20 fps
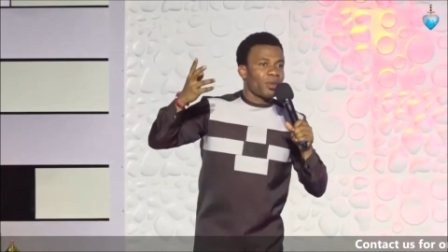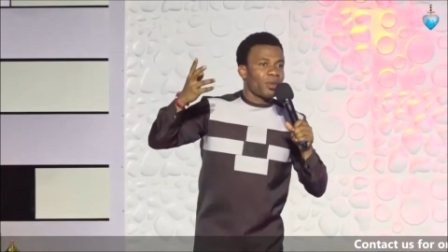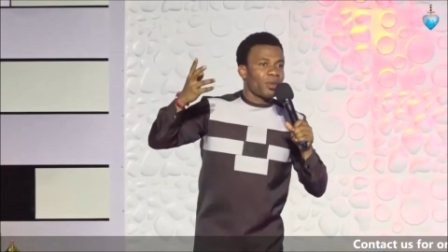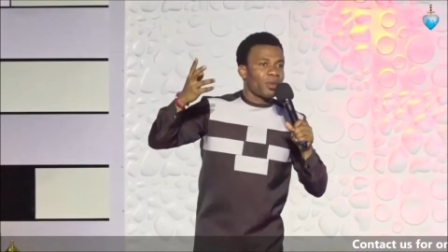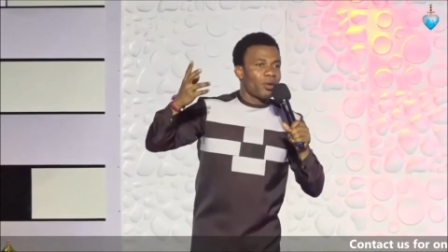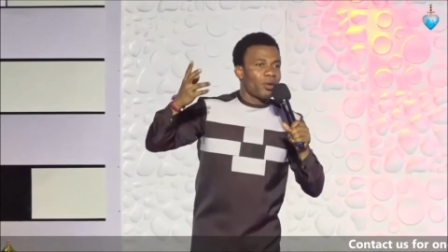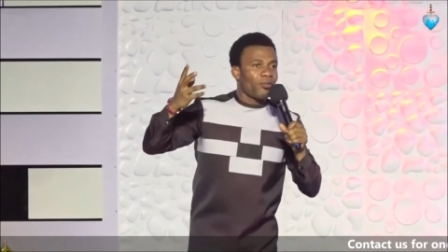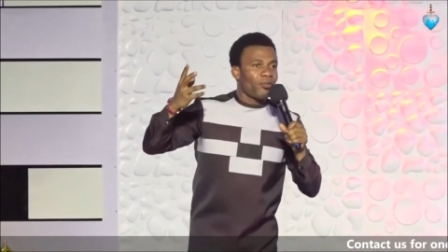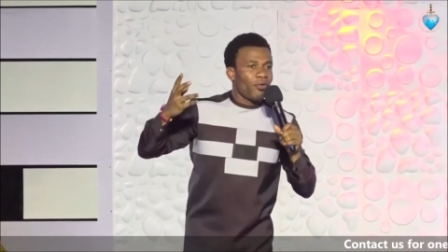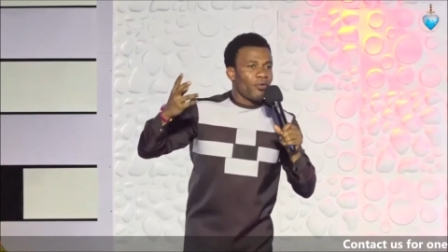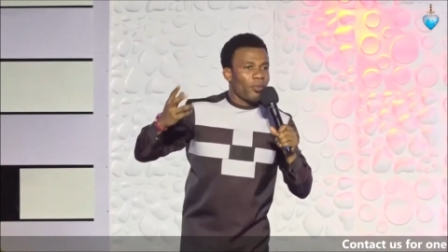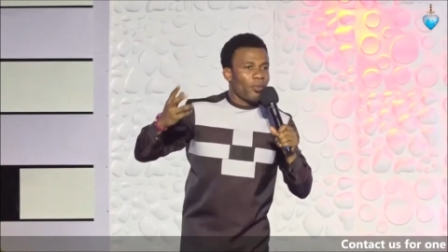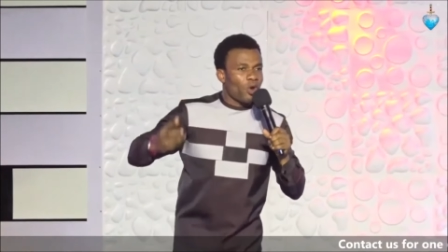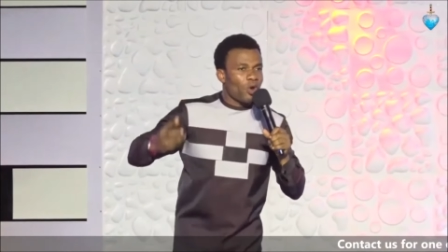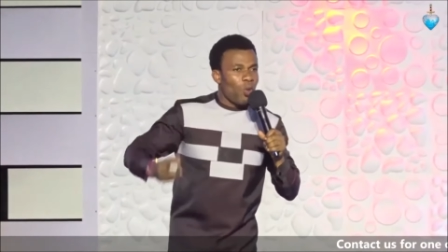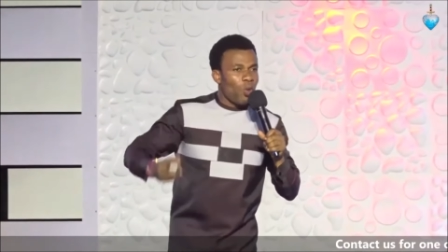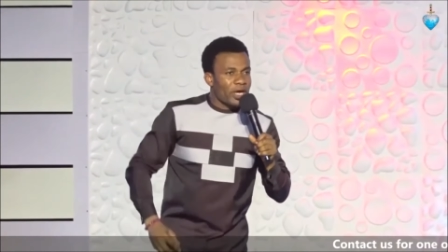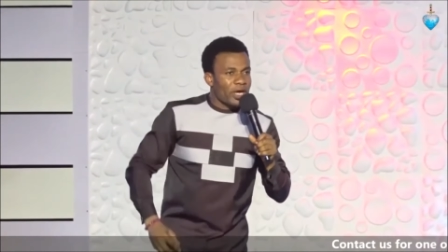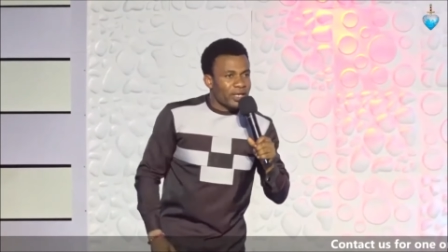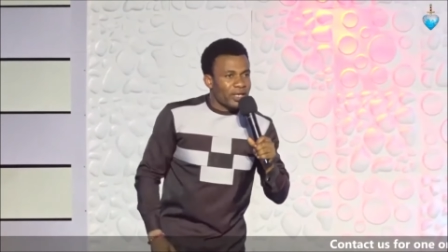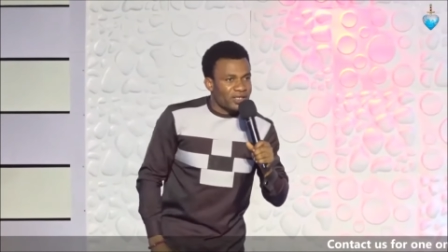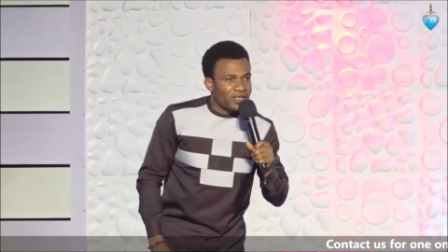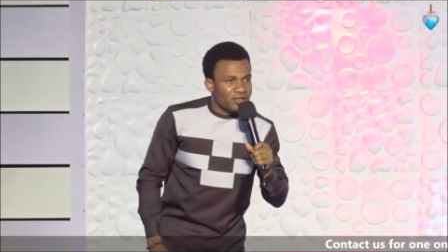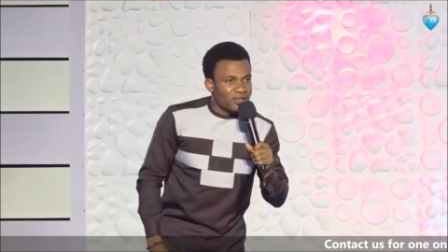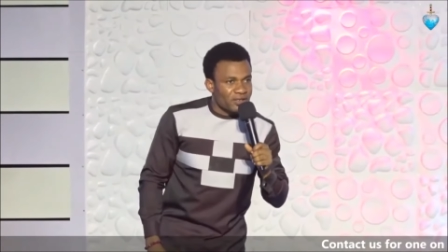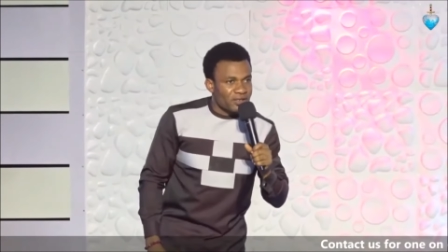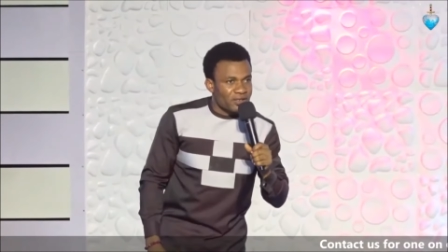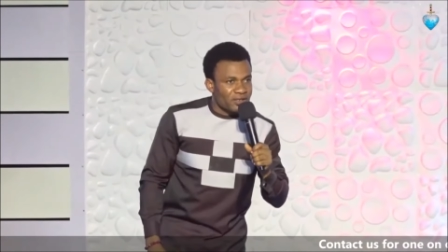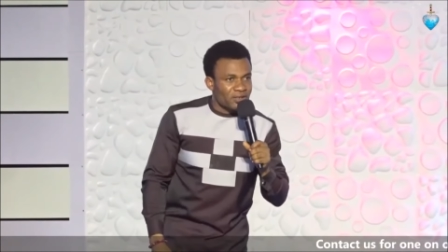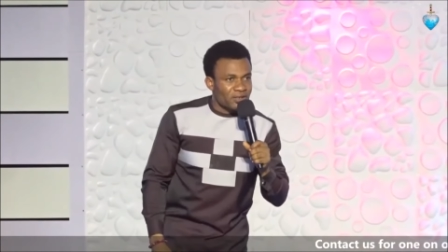from your
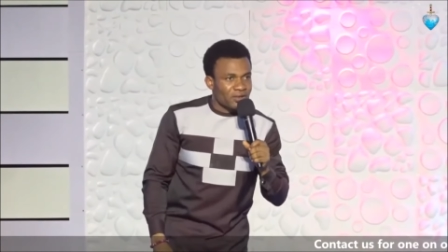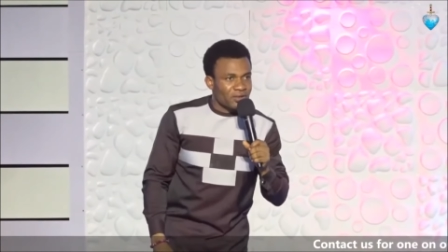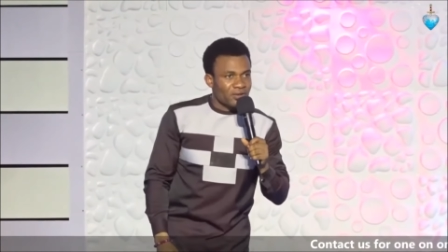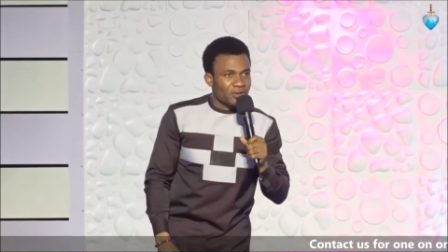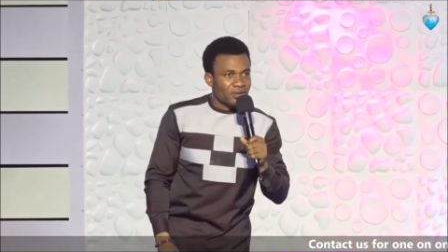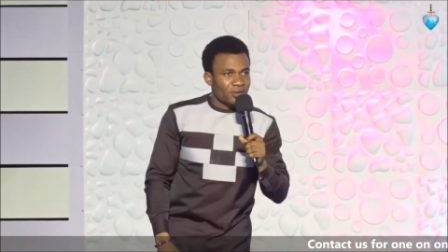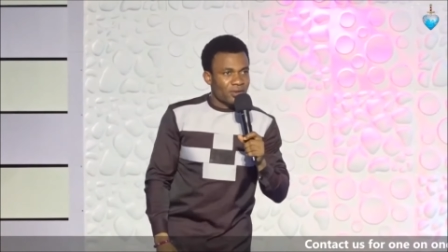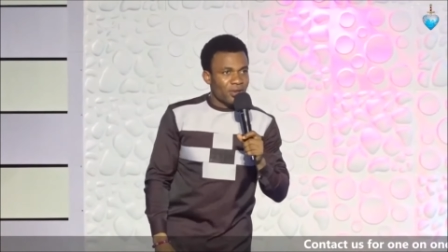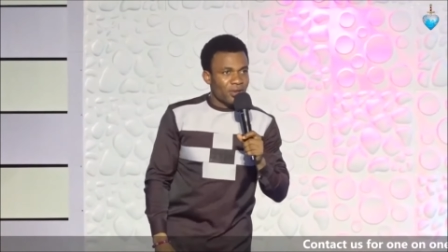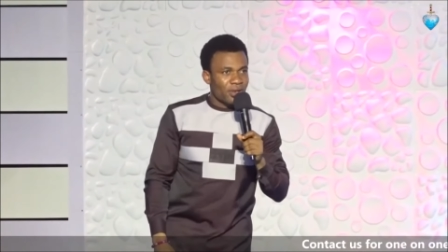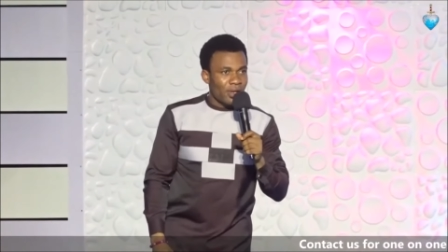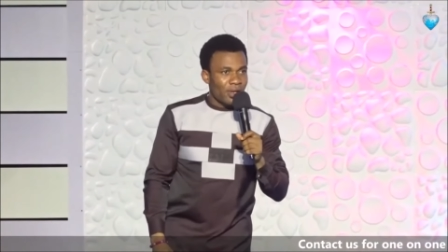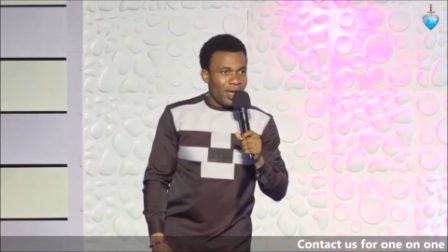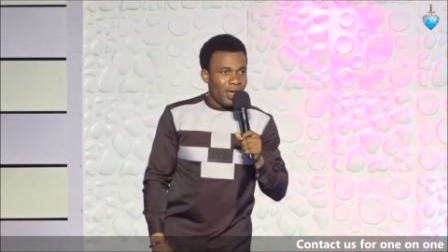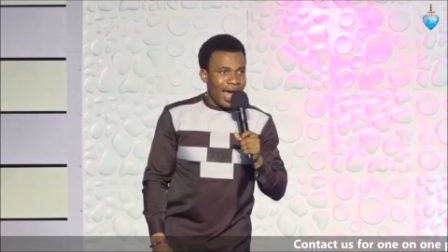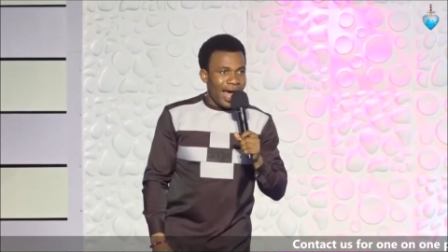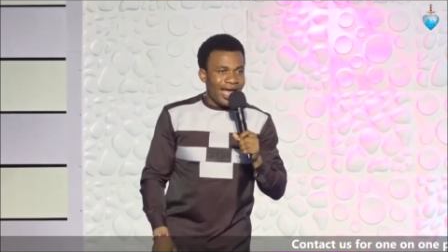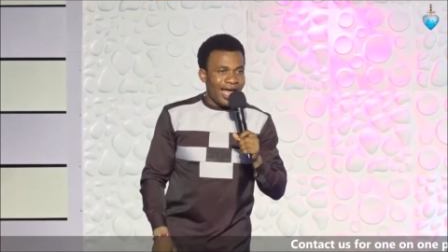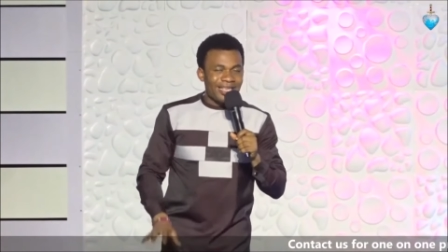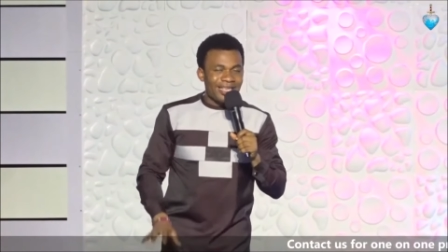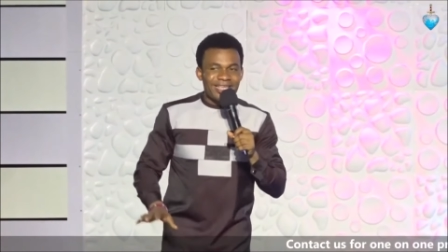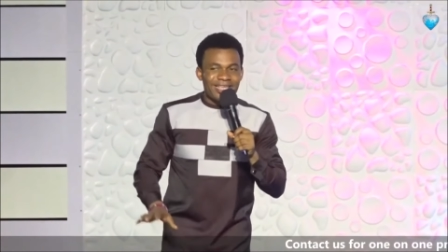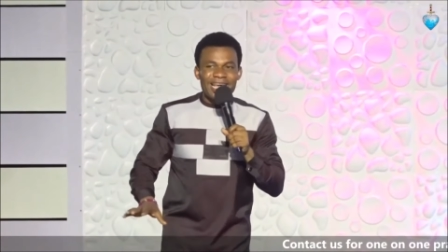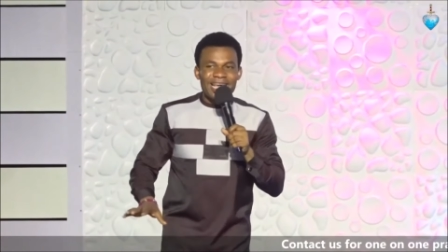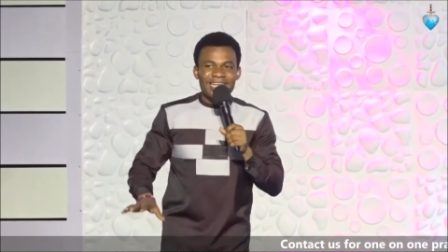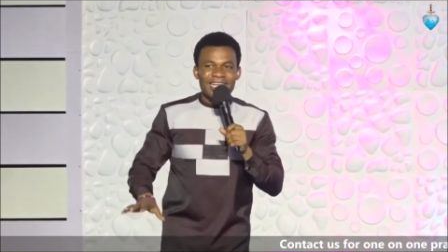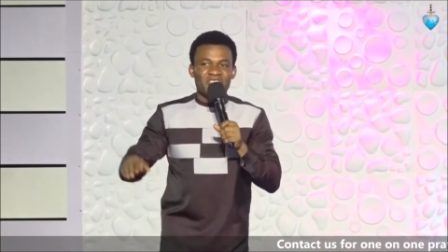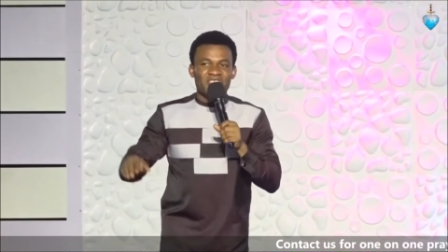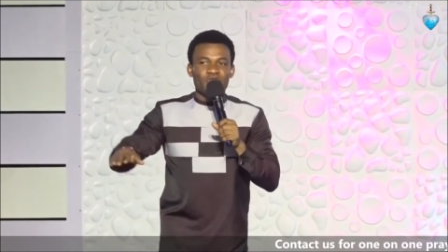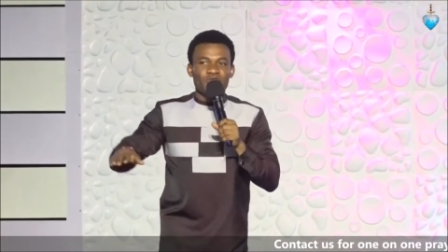weaknesses. And
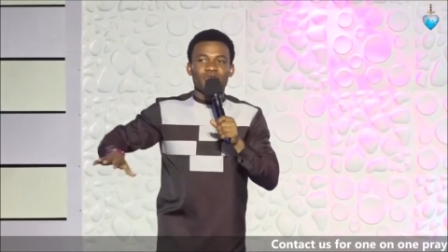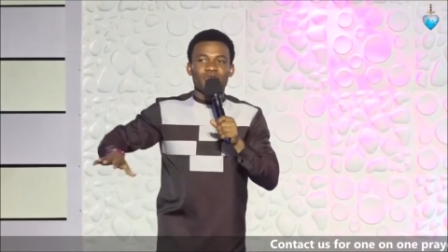yet you